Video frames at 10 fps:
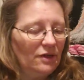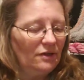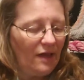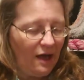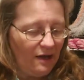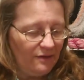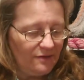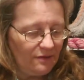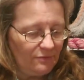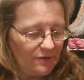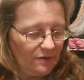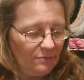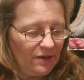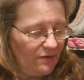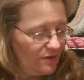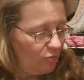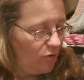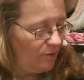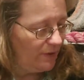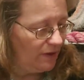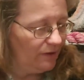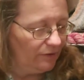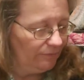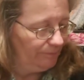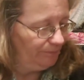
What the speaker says: realize it was going to be this warm in here.